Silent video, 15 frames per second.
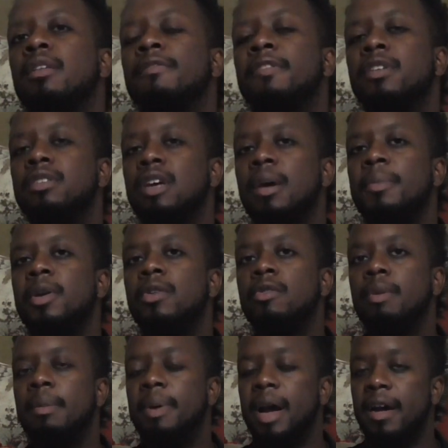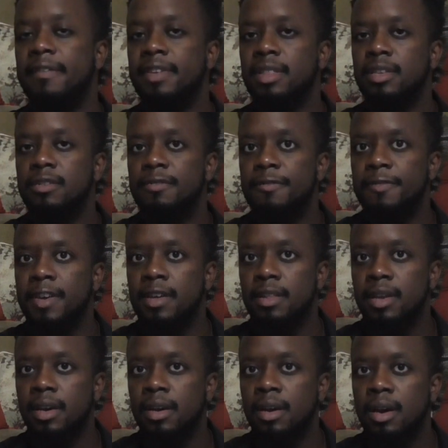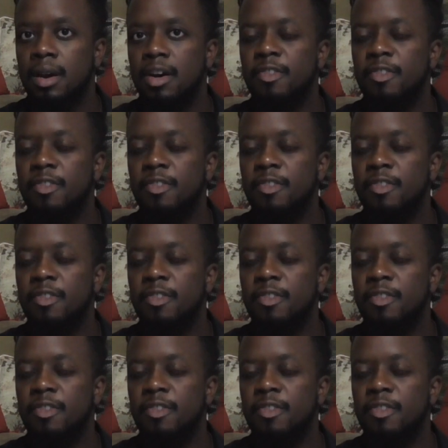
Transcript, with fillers: The first time you can remember having this feeling